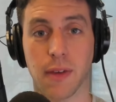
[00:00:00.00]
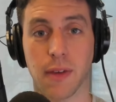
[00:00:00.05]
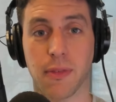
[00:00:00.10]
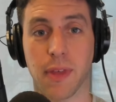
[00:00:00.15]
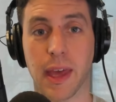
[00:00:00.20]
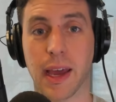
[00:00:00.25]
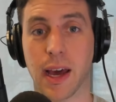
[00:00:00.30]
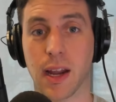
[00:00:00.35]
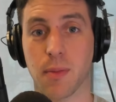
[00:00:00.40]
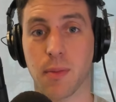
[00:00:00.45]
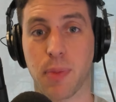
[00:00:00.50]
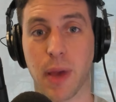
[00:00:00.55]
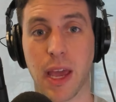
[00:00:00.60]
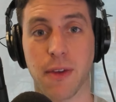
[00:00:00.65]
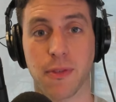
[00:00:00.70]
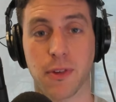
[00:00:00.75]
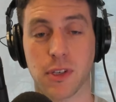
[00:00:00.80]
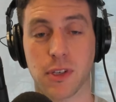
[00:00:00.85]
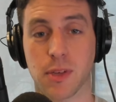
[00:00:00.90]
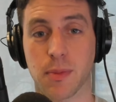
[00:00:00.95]
If they got to
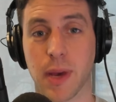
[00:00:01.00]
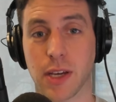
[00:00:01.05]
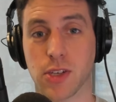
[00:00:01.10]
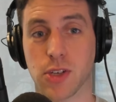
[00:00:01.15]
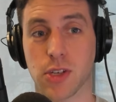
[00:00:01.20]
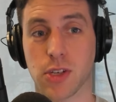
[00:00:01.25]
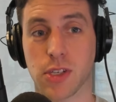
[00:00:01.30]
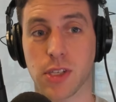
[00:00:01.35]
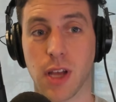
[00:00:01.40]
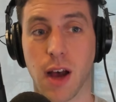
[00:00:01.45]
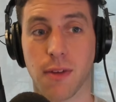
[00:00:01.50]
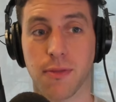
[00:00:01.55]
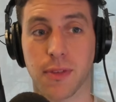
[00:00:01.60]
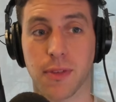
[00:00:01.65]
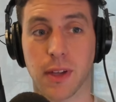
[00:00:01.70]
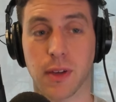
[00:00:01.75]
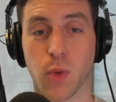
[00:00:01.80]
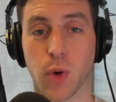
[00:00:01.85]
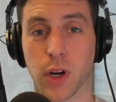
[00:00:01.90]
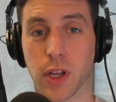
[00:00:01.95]
pay for some extra
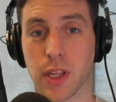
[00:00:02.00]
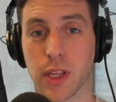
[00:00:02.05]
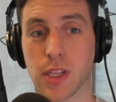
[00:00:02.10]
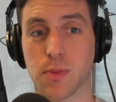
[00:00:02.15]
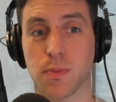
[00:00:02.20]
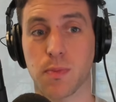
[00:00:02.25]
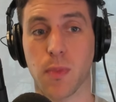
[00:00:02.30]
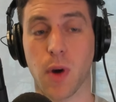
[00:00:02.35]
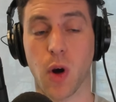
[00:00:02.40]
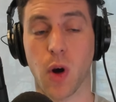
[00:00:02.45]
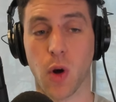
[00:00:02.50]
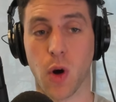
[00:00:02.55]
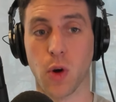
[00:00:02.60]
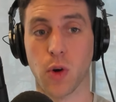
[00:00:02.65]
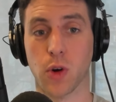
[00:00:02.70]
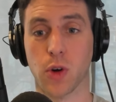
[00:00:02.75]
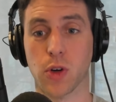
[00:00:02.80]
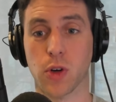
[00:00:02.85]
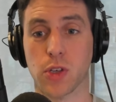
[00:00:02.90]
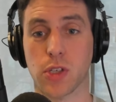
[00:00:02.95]
stuff and one of these
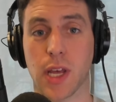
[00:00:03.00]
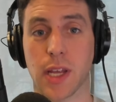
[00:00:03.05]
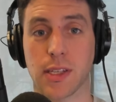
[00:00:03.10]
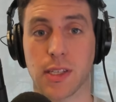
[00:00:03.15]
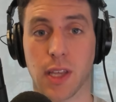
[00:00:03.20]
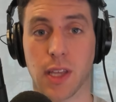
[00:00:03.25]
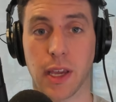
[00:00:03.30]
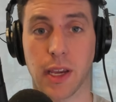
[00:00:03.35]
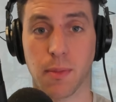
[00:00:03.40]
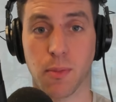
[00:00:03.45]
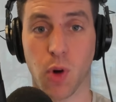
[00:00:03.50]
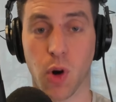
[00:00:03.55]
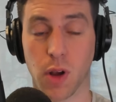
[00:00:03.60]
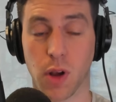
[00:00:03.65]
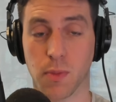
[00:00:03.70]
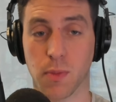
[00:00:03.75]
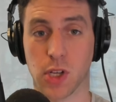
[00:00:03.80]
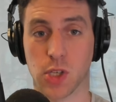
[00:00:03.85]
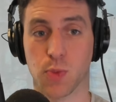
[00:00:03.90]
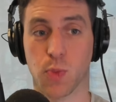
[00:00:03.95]
owners that's like
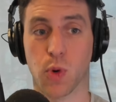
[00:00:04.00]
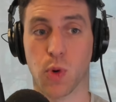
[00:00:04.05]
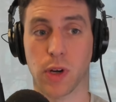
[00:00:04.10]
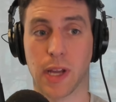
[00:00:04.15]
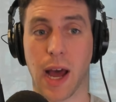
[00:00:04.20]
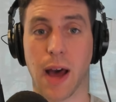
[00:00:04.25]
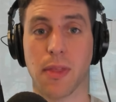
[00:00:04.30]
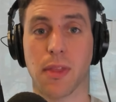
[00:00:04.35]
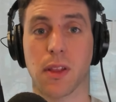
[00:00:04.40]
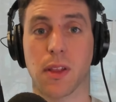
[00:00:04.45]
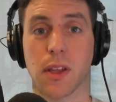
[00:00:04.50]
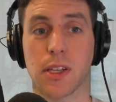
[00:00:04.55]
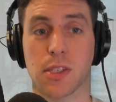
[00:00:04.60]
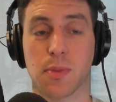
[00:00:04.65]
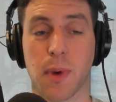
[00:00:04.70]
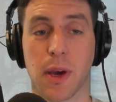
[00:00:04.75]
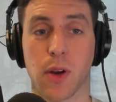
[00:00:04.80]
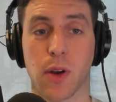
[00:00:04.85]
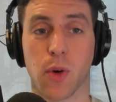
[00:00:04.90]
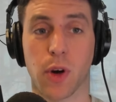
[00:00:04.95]
much more down the
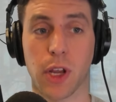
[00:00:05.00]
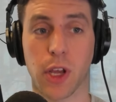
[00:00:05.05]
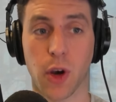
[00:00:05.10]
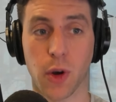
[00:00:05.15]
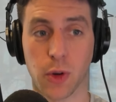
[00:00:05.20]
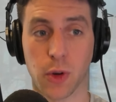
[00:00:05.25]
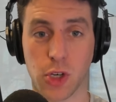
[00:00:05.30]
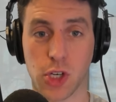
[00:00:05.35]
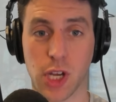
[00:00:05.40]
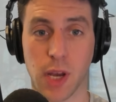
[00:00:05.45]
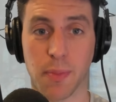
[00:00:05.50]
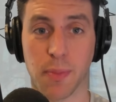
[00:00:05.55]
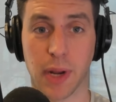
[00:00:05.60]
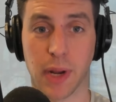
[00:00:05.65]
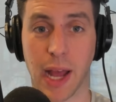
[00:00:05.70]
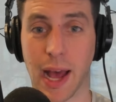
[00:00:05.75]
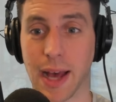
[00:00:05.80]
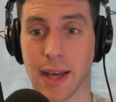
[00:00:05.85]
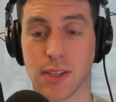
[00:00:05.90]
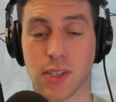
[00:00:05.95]
list minority ownership
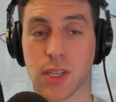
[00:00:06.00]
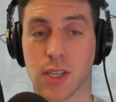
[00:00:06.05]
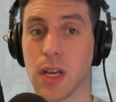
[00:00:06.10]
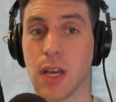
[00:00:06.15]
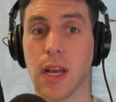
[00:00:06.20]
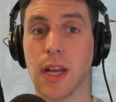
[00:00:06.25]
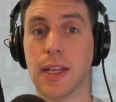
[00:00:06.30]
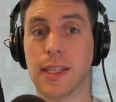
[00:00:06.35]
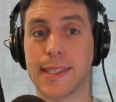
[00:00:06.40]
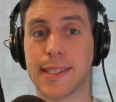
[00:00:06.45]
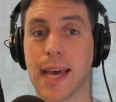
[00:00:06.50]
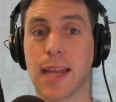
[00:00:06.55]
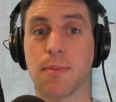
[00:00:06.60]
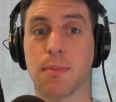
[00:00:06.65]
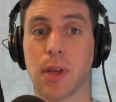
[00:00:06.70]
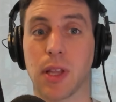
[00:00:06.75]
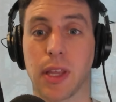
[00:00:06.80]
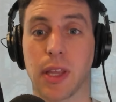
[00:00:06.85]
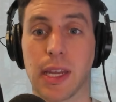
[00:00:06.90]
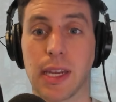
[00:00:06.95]
but has
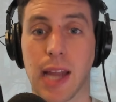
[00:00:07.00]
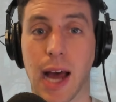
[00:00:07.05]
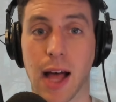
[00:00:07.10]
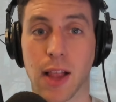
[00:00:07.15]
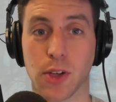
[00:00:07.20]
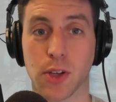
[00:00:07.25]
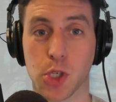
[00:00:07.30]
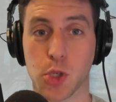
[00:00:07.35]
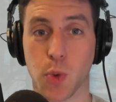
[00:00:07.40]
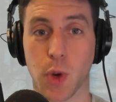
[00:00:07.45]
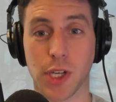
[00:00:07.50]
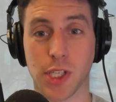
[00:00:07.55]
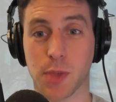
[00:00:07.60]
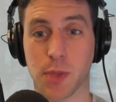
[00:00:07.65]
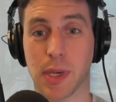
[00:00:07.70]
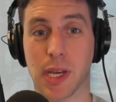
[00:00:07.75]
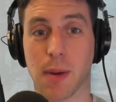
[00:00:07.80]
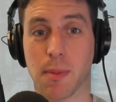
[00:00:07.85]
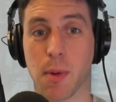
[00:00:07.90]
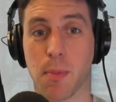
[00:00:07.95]
$10 billion wants
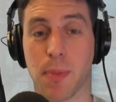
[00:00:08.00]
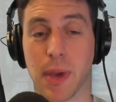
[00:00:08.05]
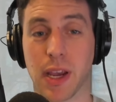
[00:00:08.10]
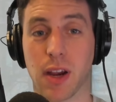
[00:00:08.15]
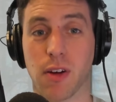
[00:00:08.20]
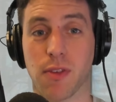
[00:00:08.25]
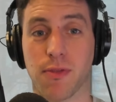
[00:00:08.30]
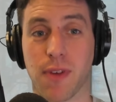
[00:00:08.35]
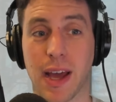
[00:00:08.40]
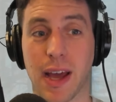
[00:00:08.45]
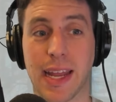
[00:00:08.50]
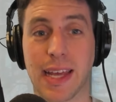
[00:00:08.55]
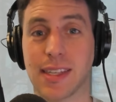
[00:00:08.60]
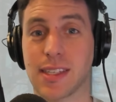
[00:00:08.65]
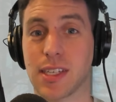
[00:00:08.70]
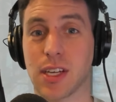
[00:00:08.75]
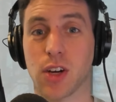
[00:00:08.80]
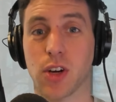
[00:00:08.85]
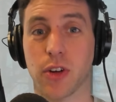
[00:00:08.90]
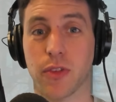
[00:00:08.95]
to become a bigger
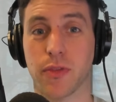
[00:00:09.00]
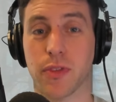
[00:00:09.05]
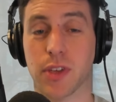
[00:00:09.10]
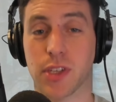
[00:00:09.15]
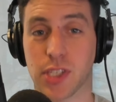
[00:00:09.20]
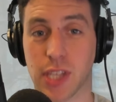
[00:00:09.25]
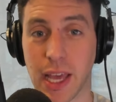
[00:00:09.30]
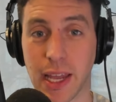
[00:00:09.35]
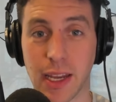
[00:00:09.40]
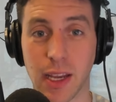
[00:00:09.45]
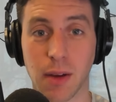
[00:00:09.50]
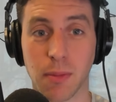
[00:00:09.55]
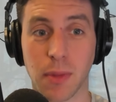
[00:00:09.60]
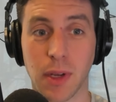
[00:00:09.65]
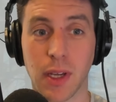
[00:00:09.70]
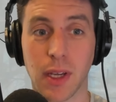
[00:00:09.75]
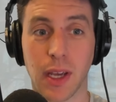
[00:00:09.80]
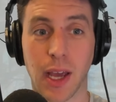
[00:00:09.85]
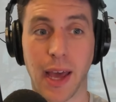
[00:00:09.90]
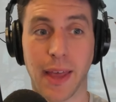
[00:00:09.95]
financier of the
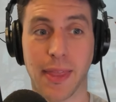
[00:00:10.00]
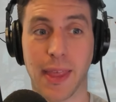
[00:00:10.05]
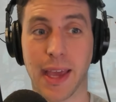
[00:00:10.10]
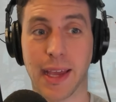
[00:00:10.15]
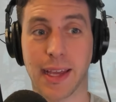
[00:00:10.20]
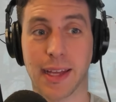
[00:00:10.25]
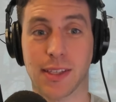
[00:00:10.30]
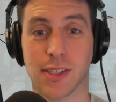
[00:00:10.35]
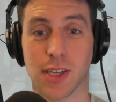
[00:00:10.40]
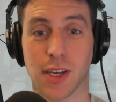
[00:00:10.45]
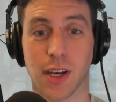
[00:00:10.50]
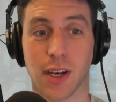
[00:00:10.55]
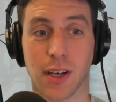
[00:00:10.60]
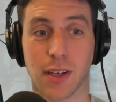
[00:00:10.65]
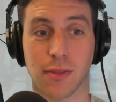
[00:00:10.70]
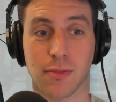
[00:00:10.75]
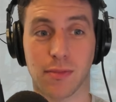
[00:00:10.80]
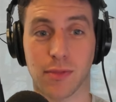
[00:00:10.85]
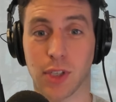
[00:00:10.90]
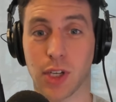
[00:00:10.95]
stadium and they get
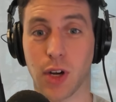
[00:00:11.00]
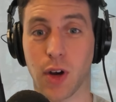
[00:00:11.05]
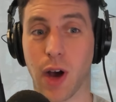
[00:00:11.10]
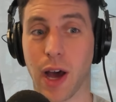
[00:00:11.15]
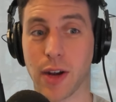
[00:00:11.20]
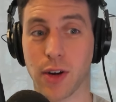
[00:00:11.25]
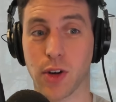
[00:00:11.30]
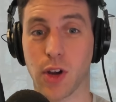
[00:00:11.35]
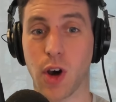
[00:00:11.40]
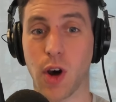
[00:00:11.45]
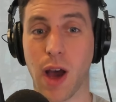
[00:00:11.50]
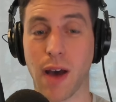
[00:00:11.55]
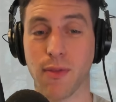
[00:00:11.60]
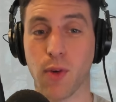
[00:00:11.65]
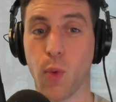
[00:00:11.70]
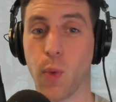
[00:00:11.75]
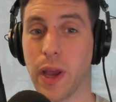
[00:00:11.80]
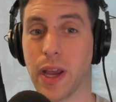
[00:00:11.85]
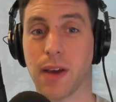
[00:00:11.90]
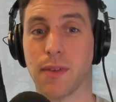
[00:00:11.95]
to, you know, I don't know,
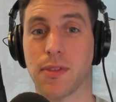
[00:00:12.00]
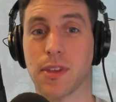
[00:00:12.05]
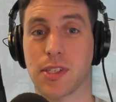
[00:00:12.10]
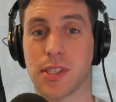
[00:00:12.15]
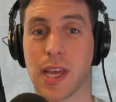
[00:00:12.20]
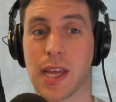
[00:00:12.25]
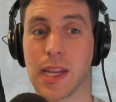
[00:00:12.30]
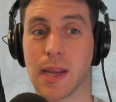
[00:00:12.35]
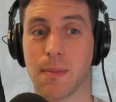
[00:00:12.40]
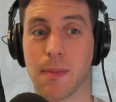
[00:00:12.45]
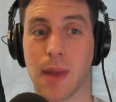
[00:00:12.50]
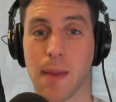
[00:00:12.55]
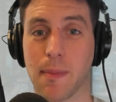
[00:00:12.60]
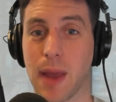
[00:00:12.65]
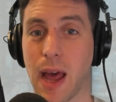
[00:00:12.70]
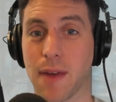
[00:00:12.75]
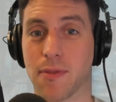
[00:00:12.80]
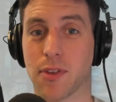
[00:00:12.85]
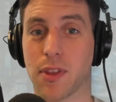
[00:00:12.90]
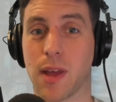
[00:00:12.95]
have a wing of the stadium
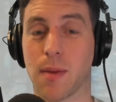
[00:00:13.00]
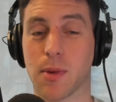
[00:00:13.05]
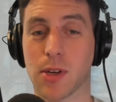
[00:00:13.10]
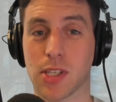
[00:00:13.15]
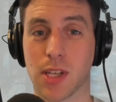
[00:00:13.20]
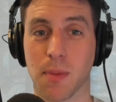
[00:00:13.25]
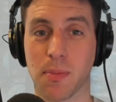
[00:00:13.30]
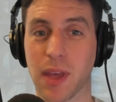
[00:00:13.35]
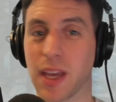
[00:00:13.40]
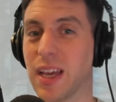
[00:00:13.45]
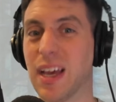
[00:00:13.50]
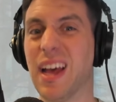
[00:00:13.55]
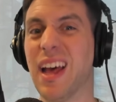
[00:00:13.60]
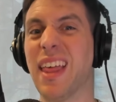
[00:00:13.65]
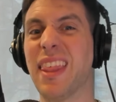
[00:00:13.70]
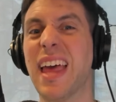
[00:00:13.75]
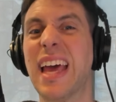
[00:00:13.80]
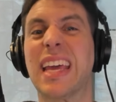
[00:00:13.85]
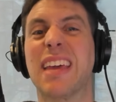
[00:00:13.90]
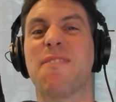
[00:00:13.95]
named after them or something,
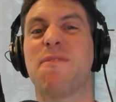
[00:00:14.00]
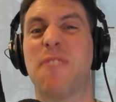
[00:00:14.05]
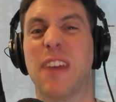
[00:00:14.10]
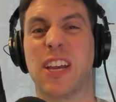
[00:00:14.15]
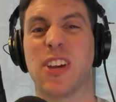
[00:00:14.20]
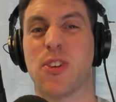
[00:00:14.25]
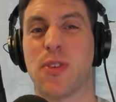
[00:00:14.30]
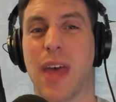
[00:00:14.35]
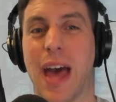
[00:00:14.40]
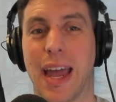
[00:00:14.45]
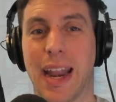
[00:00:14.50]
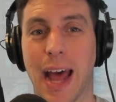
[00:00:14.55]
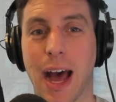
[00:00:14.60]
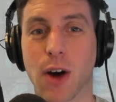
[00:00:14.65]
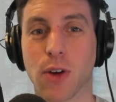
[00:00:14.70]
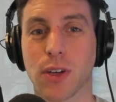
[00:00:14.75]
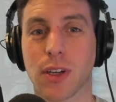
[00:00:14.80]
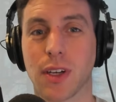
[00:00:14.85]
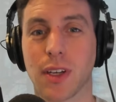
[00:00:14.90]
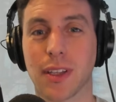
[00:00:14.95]
they can figure that
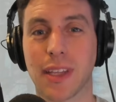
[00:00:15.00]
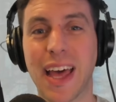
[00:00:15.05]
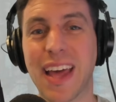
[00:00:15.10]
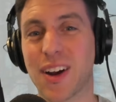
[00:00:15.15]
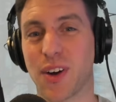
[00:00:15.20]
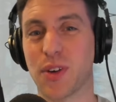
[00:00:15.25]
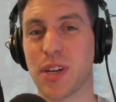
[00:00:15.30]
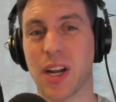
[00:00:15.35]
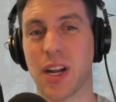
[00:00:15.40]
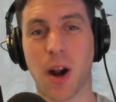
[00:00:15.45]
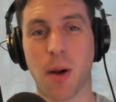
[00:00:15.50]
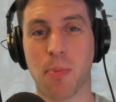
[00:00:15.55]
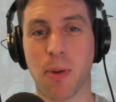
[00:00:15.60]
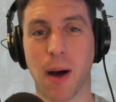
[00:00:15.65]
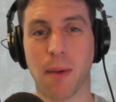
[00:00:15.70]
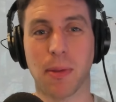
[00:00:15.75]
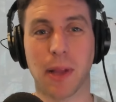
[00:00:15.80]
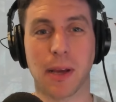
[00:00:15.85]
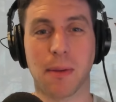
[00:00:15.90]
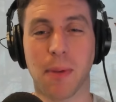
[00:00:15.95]
out. They don't need our
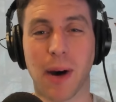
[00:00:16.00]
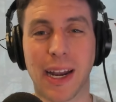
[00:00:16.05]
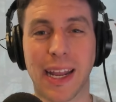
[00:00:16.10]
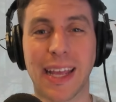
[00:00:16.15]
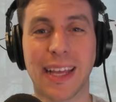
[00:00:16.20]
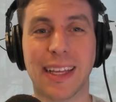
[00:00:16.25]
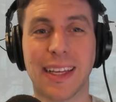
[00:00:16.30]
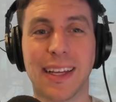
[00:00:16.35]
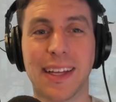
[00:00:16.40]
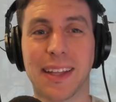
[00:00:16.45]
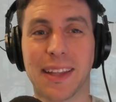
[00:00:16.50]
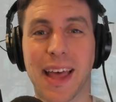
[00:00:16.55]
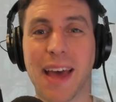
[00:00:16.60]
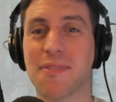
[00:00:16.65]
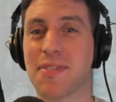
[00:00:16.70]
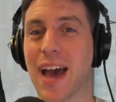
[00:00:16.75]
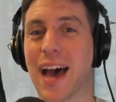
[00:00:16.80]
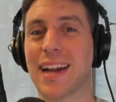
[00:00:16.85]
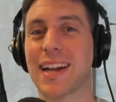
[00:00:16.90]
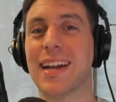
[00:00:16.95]
public money.
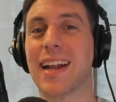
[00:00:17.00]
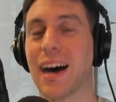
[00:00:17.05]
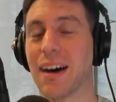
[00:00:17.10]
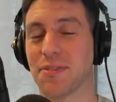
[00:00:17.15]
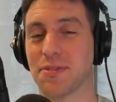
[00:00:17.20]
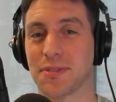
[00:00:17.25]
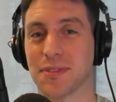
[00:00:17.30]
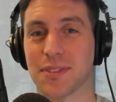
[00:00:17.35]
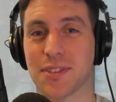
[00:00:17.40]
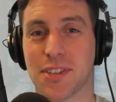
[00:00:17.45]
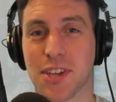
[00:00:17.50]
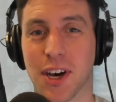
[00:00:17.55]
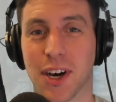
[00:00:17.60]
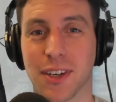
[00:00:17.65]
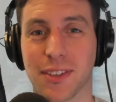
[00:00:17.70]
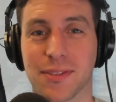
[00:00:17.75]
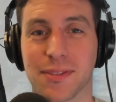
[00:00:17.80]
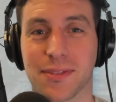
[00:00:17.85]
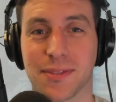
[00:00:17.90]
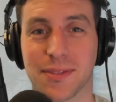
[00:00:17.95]
They've got enough. So,